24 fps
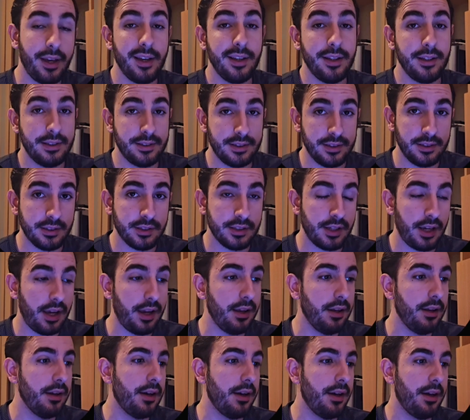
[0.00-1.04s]
It's
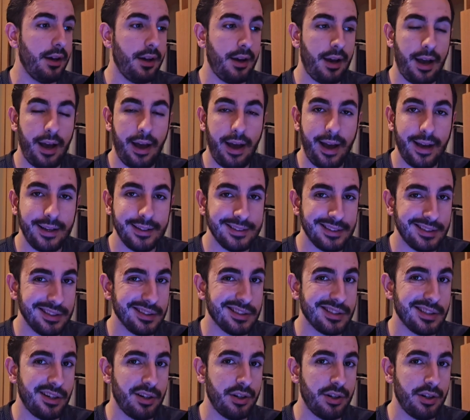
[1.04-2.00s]
insane. I sincerely